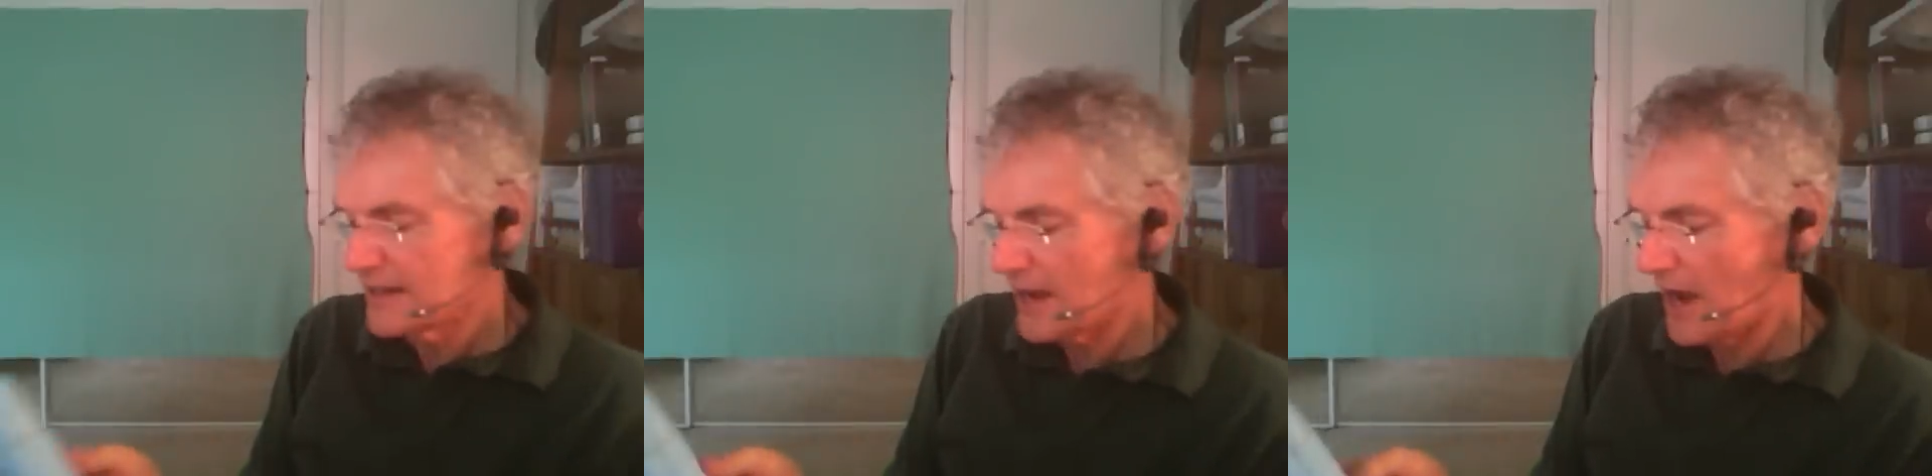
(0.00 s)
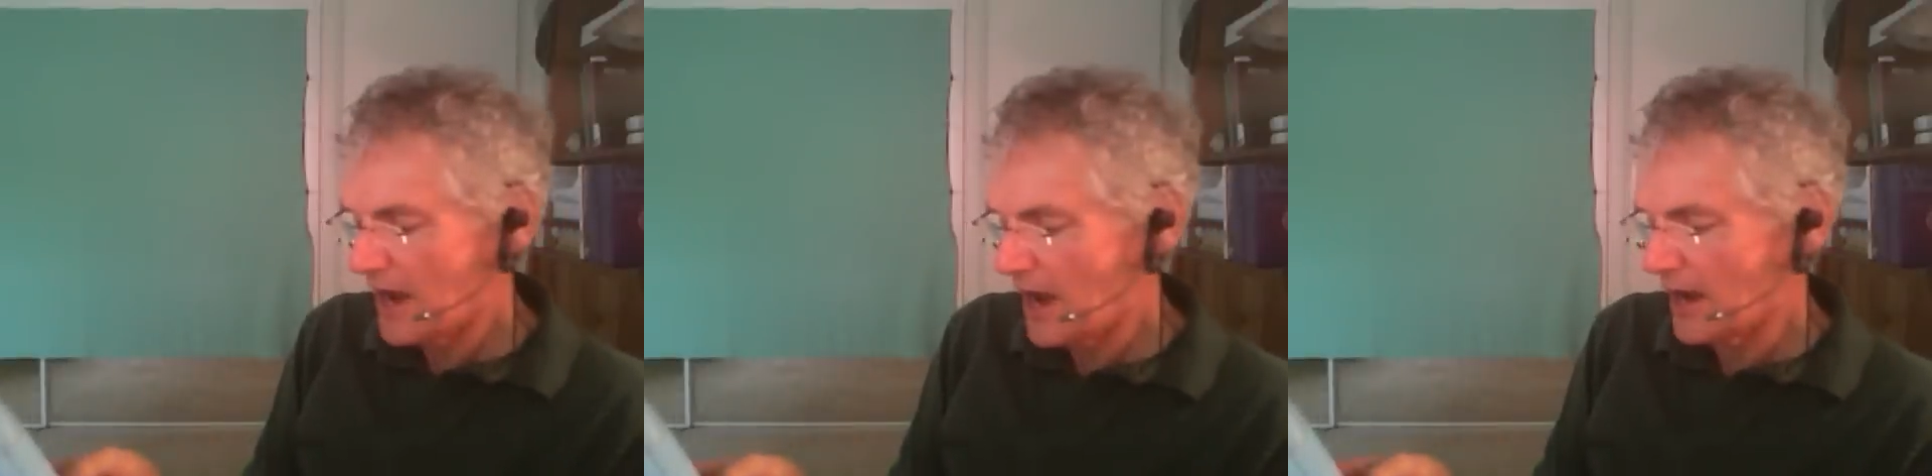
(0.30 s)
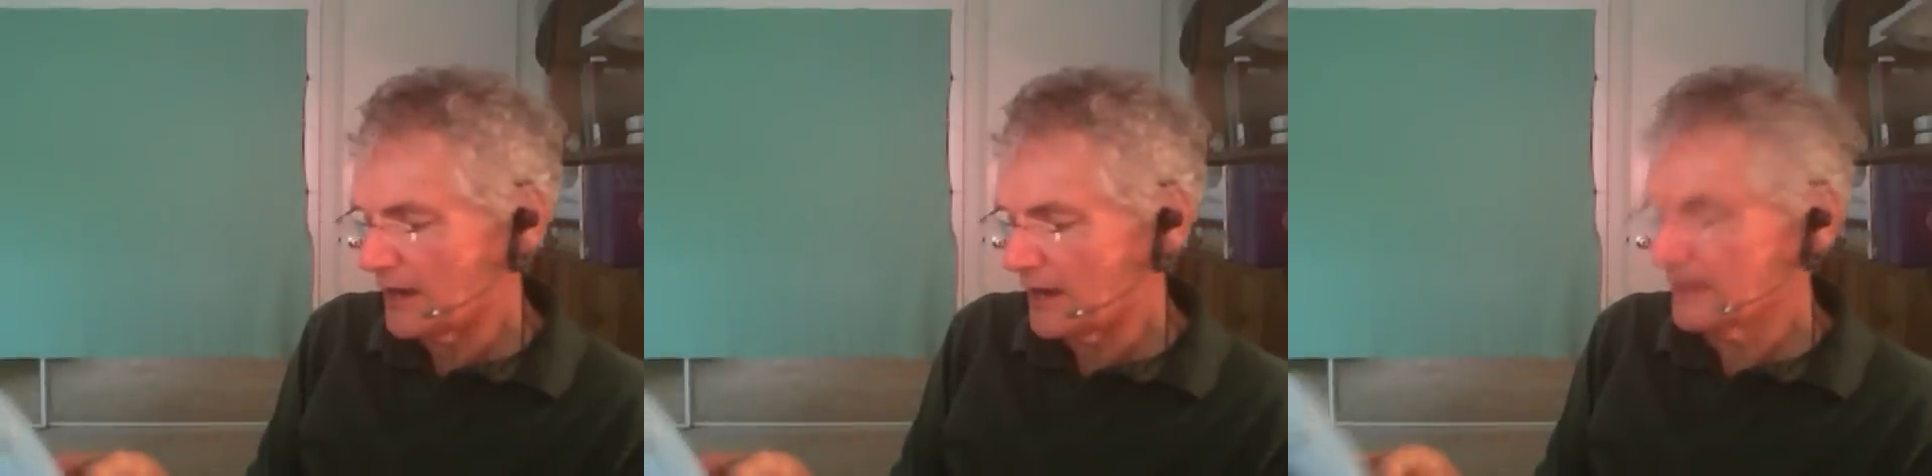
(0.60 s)

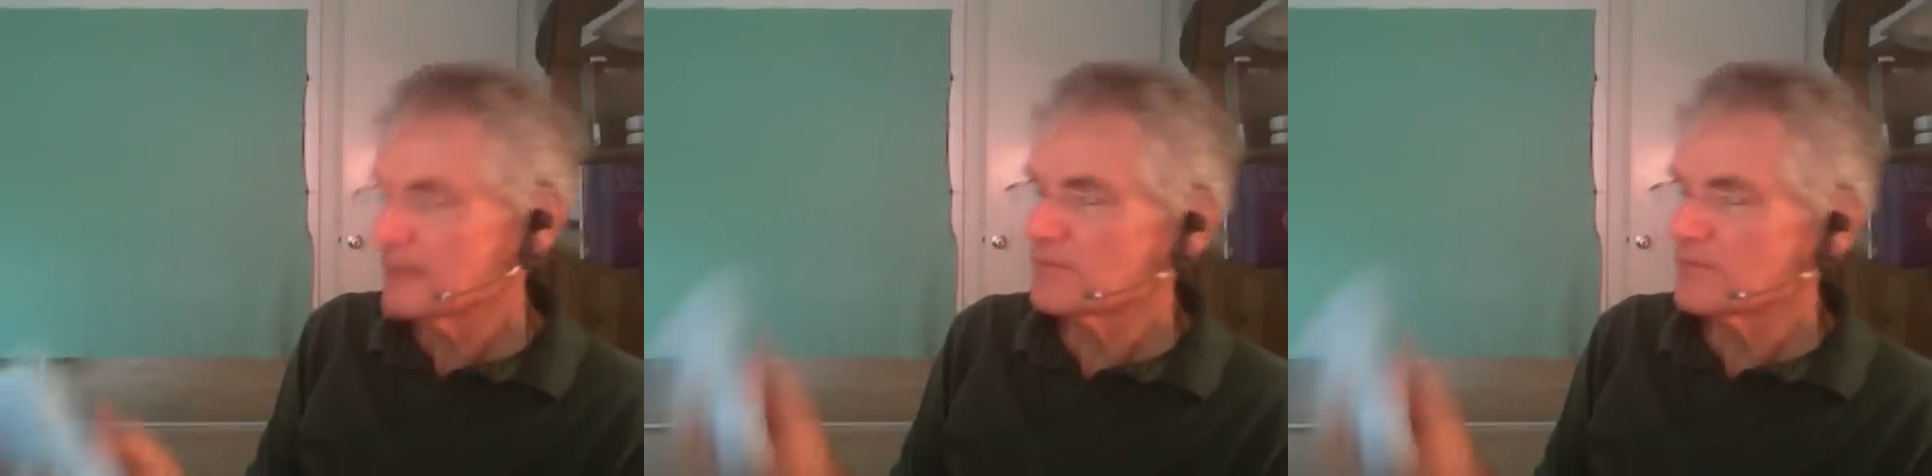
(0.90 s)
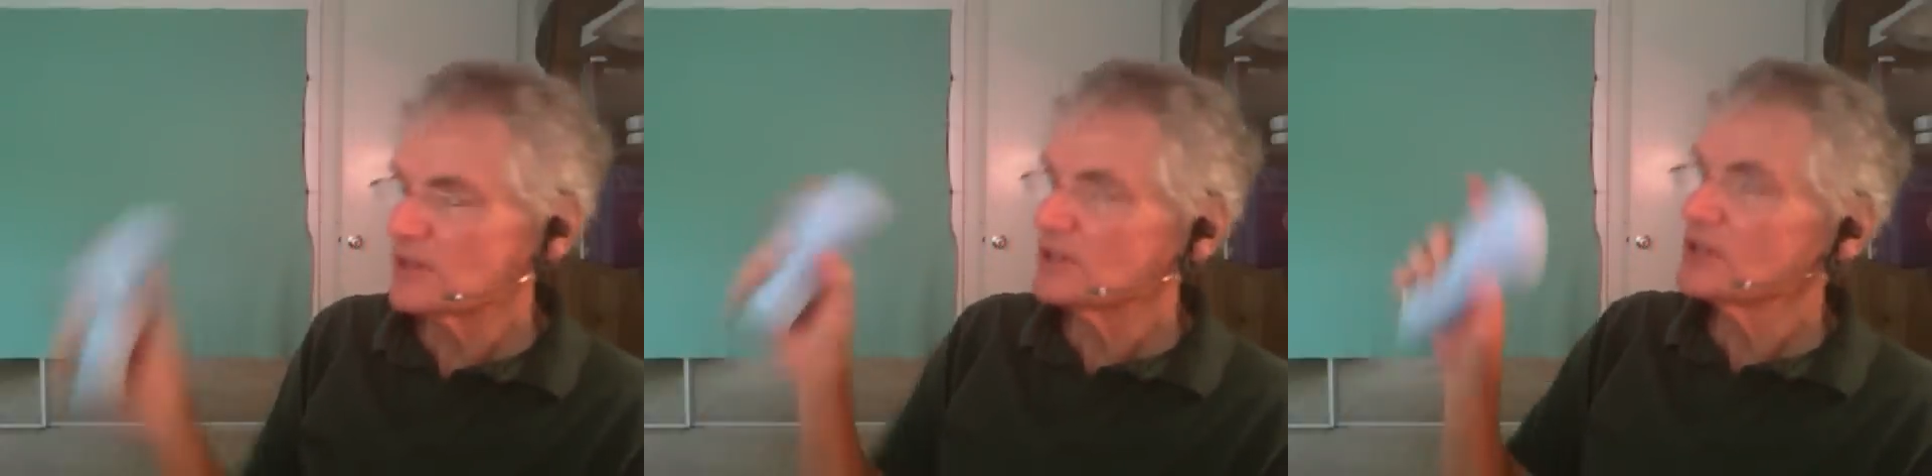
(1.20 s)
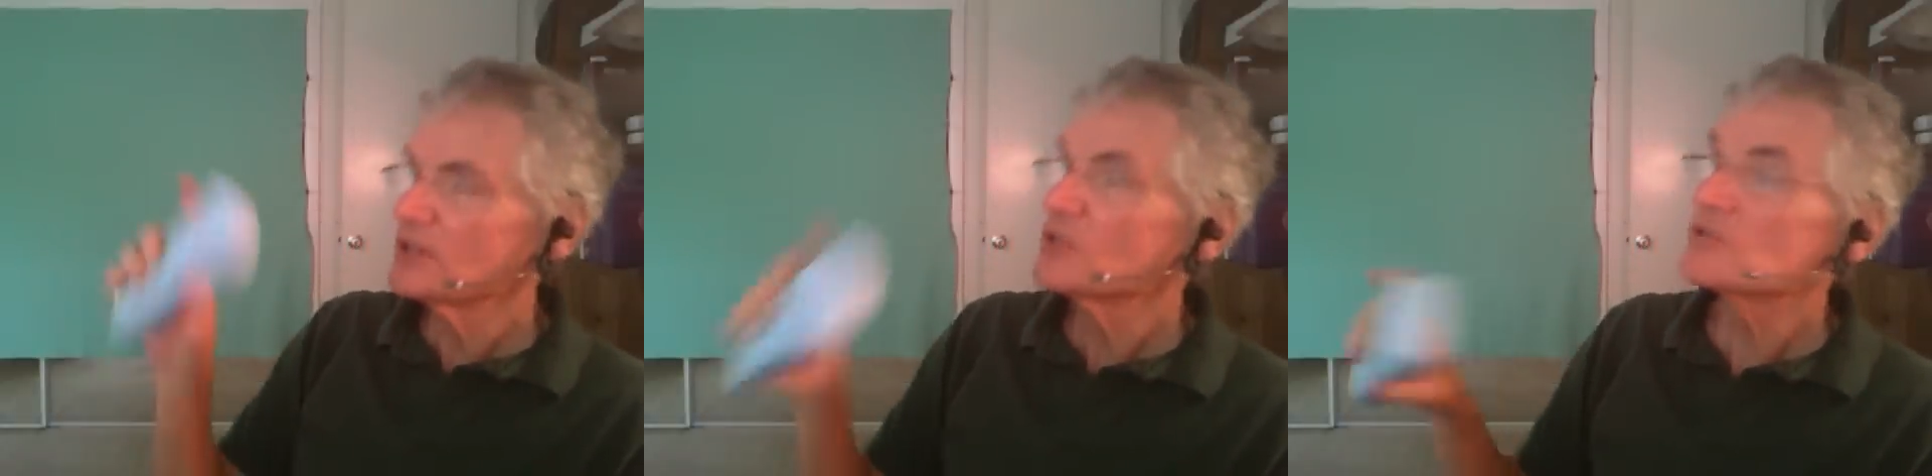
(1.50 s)
But
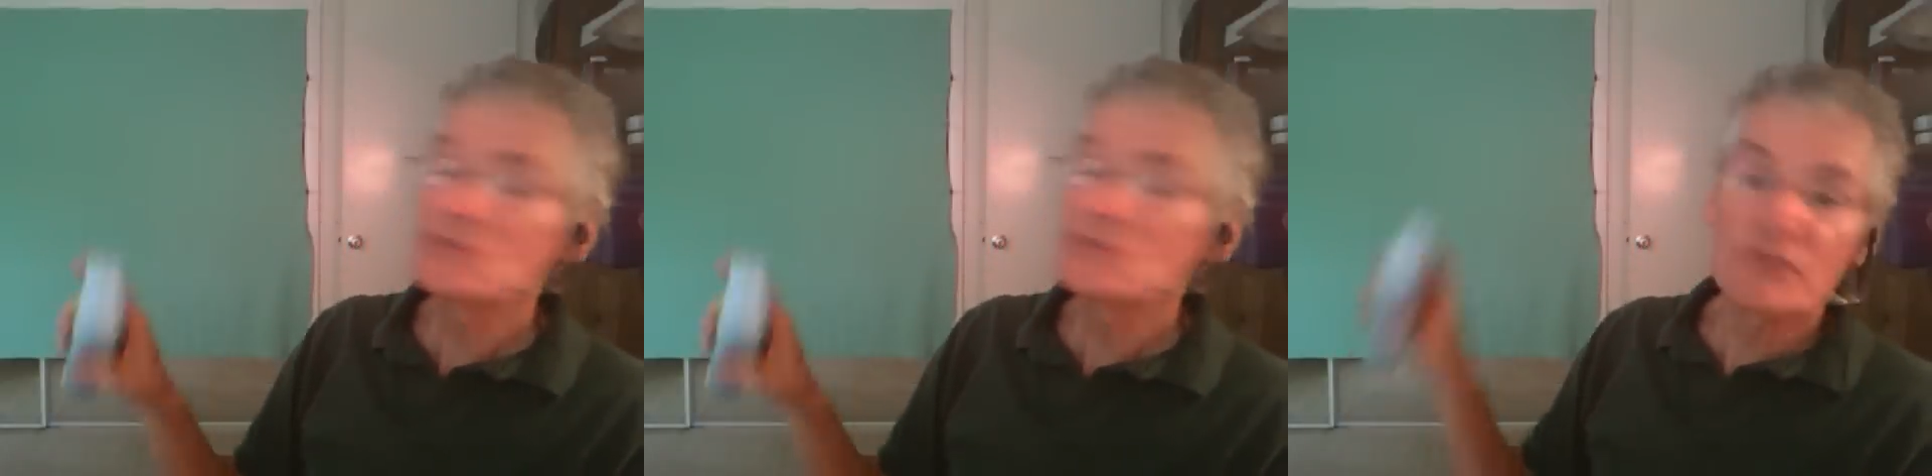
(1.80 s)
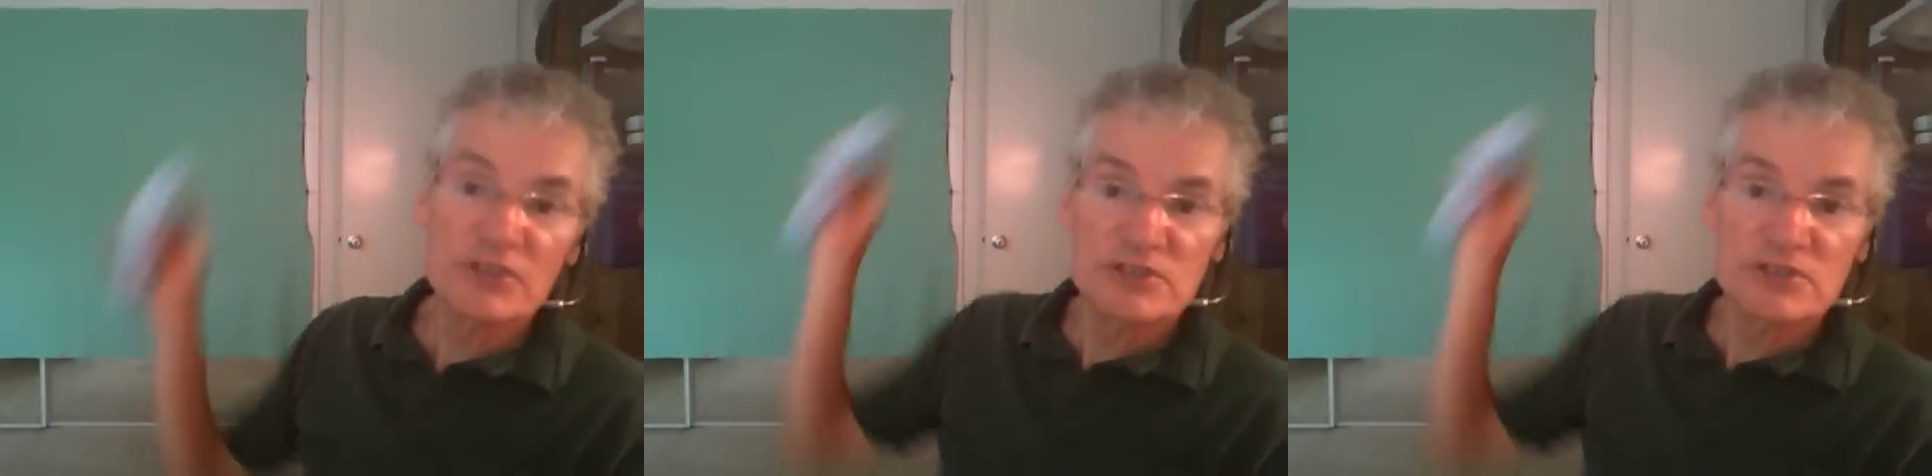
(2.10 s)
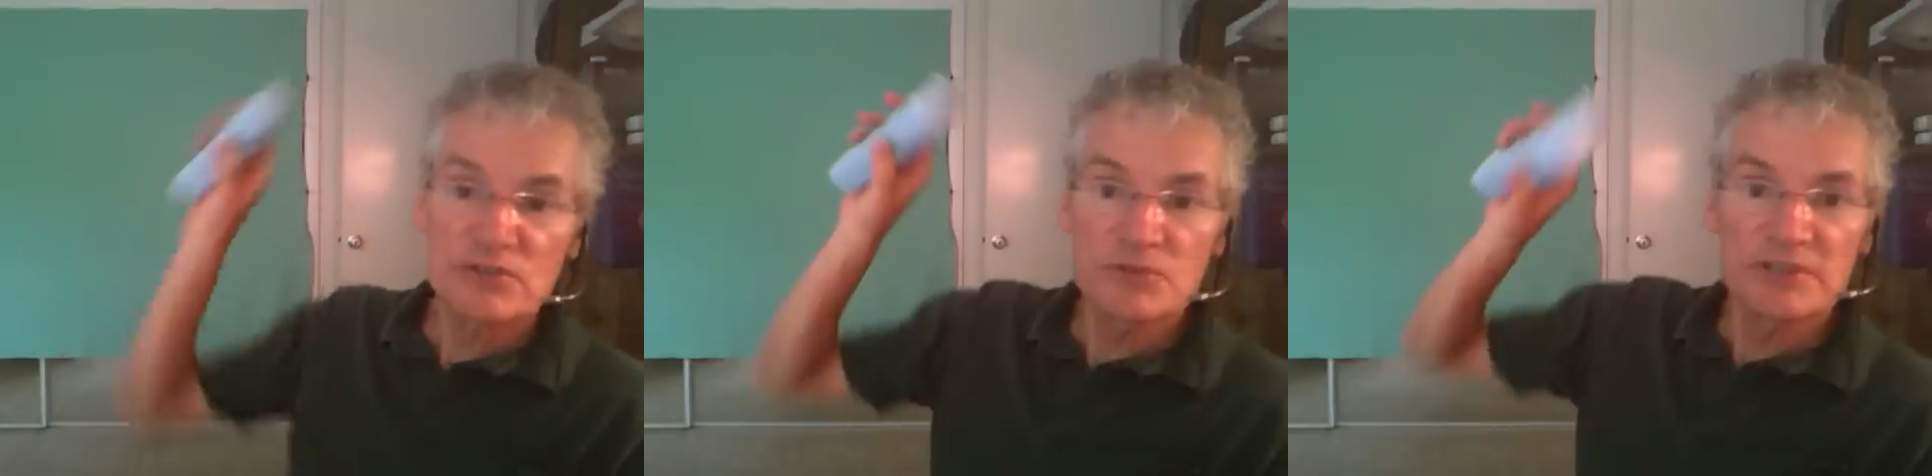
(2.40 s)
for the
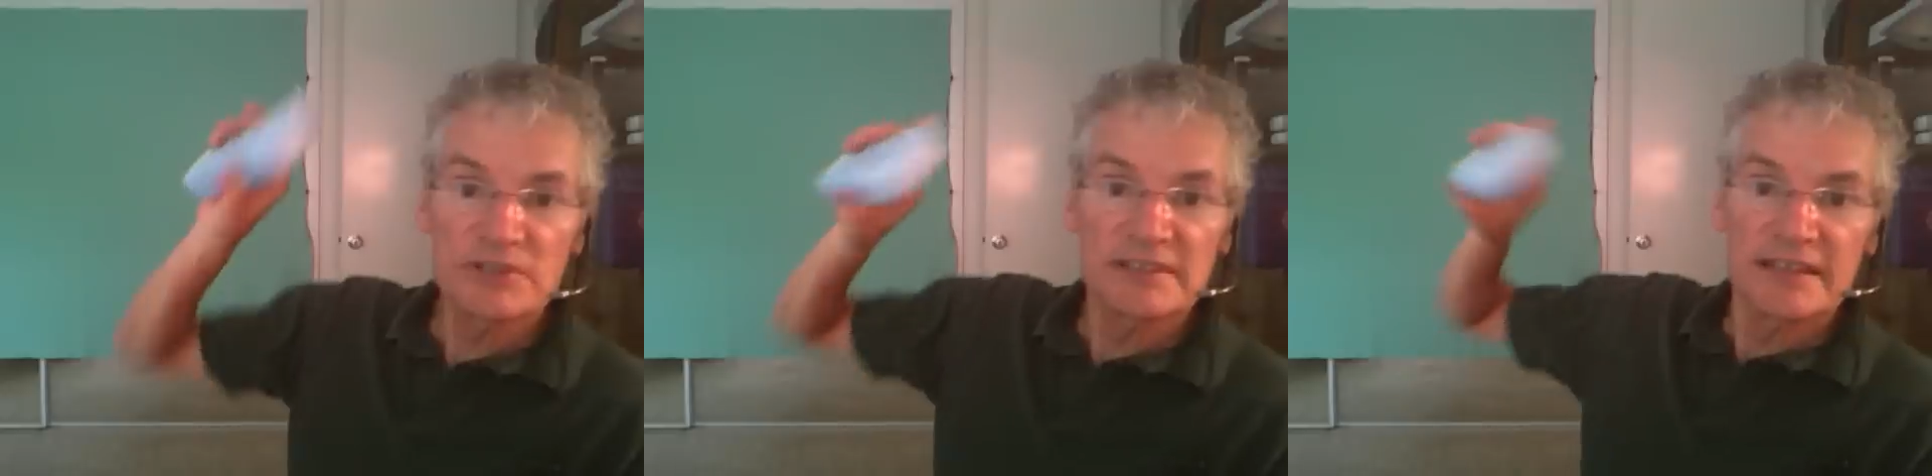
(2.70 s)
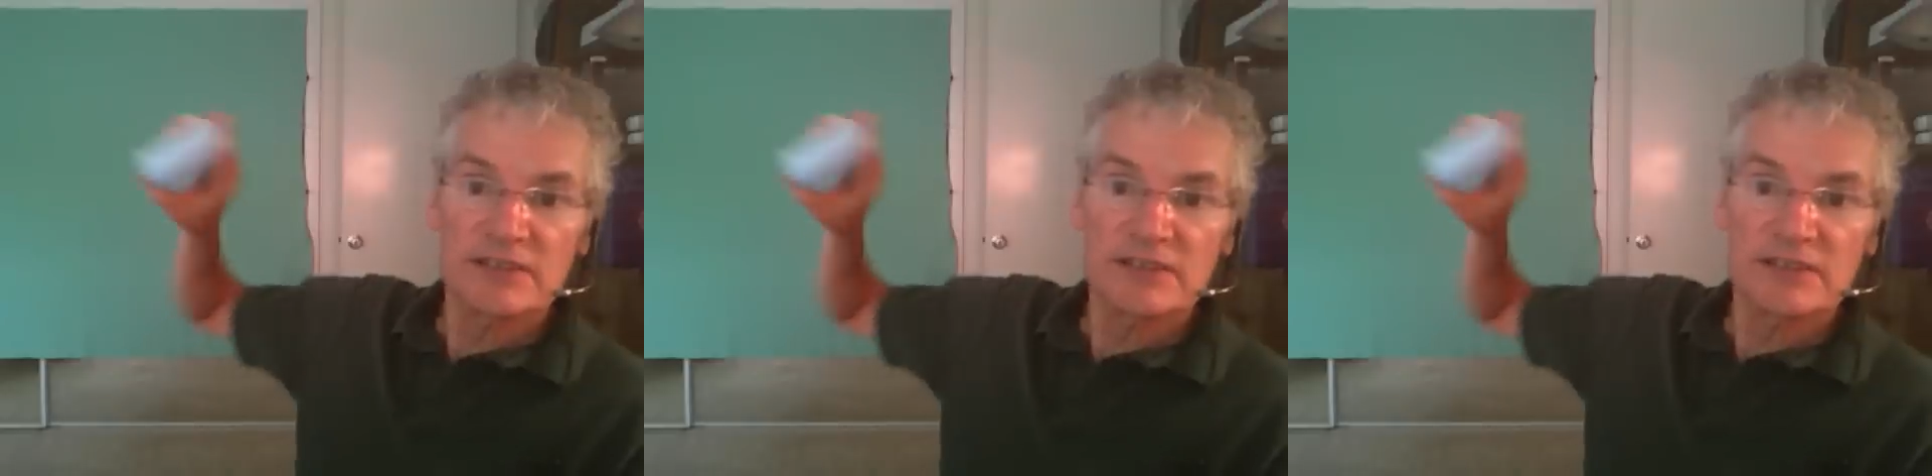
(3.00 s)
Soothe at the end,